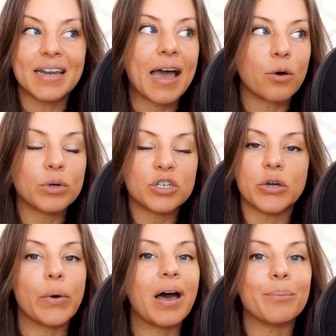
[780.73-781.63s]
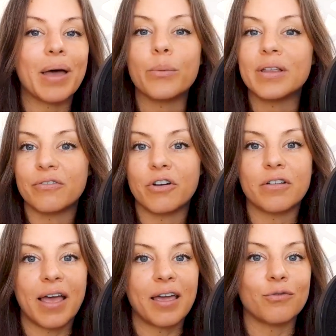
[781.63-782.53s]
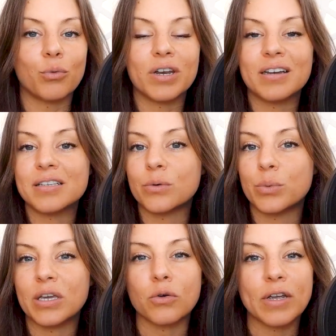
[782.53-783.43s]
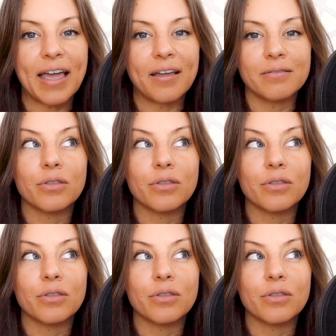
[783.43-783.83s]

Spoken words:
and how we show up, how we live our life, what it is that we create,